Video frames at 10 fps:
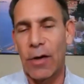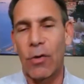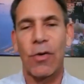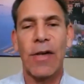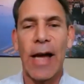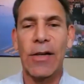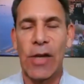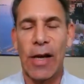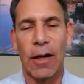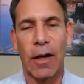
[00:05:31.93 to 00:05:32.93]
I know your dad is
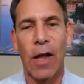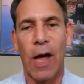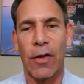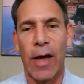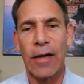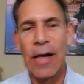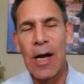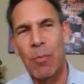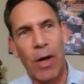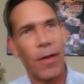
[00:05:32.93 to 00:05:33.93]
handling a lot of that,
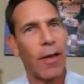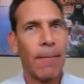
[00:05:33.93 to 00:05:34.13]
but